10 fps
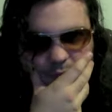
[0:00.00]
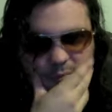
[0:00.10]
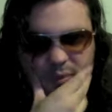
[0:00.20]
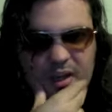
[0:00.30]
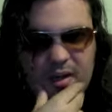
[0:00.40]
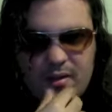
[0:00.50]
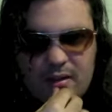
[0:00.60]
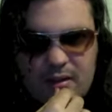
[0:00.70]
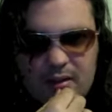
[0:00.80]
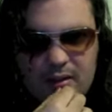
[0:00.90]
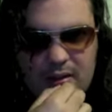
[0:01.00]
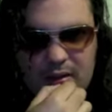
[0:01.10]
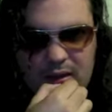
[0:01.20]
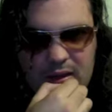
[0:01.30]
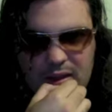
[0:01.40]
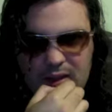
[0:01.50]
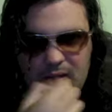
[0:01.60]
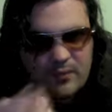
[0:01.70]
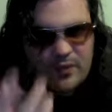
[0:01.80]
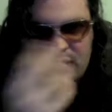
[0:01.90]
But
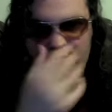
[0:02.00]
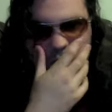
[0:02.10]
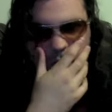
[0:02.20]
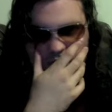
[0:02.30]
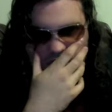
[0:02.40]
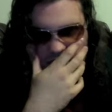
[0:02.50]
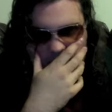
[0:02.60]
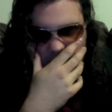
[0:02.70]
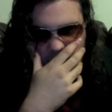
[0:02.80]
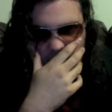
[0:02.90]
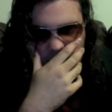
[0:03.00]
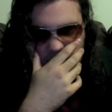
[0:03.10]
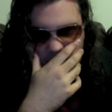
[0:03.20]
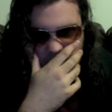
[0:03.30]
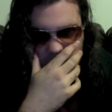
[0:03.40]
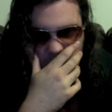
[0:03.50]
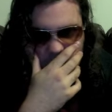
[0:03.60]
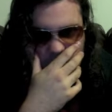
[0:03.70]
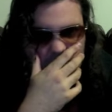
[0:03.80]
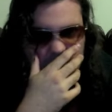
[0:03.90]
this film was just absolutely amazing to
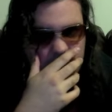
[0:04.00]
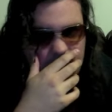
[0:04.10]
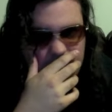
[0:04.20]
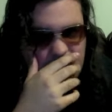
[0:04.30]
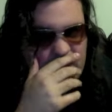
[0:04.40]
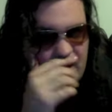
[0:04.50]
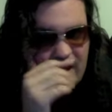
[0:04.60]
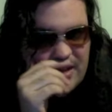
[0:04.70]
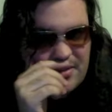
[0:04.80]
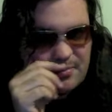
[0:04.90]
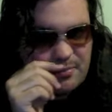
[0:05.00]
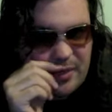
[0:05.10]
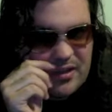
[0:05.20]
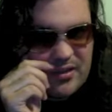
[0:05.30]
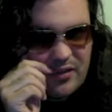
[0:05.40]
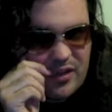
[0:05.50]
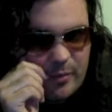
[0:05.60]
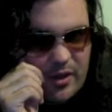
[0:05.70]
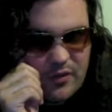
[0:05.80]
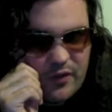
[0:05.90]
watch. It's definitely
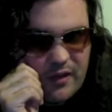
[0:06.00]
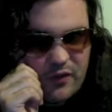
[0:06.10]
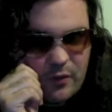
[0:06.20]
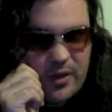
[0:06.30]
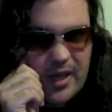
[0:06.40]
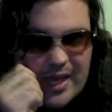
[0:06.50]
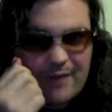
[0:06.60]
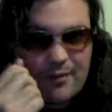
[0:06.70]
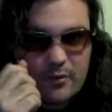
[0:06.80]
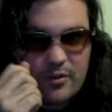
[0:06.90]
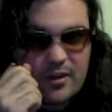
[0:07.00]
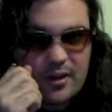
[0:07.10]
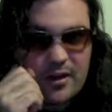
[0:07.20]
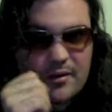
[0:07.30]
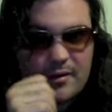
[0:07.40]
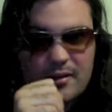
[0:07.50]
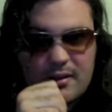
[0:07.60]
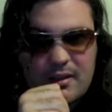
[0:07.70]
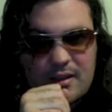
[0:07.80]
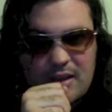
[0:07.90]
the best fan film that I have ever seen.
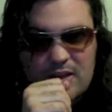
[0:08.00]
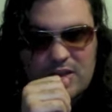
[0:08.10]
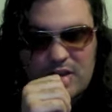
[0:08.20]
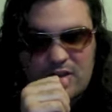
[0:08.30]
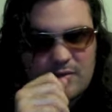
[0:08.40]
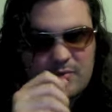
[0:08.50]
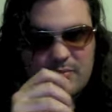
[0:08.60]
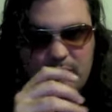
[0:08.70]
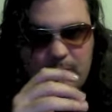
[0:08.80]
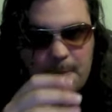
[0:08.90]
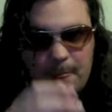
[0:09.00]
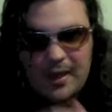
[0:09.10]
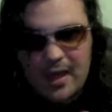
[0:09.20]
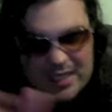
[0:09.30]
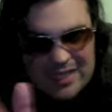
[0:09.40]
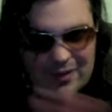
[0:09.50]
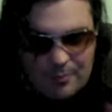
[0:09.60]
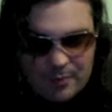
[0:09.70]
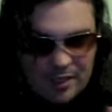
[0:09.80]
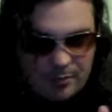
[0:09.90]
It just, I give
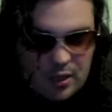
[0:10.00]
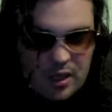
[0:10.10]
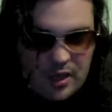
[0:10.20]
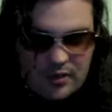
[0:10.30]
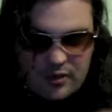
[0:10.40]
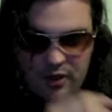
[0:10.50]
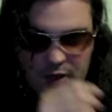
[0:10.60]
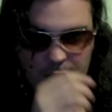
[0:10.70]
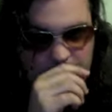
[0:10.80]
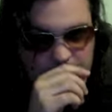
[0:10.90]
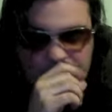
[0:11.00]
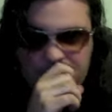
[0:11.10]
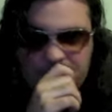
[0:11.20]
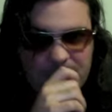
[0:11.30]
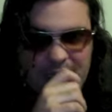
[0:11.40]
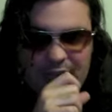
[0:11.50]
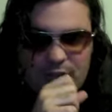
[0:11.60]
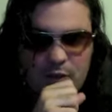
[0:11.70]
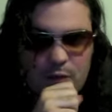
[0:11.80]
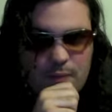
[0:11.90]
it a big applause, you know? I
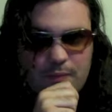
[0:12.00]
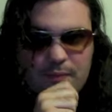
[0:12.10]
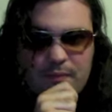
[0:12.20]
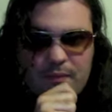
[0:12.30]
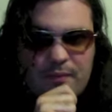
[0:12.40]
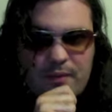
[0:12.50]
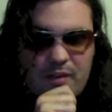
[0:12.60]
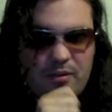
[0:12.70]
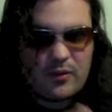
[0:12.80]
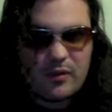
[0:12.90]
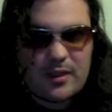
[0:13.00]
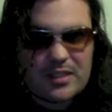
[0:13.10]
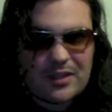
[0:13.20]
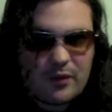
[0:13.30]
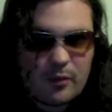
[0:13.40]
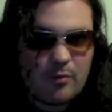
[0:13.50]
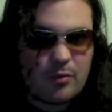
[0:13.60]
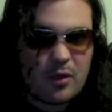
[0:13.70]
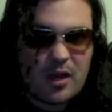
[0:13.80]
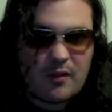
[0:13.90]
do. This is a film I definitely would
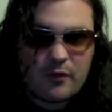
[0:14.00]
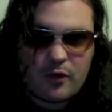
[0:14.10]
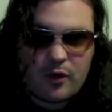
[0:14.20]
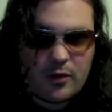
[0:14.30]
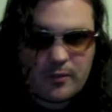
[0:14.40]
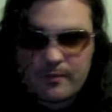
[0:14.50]
applaud for.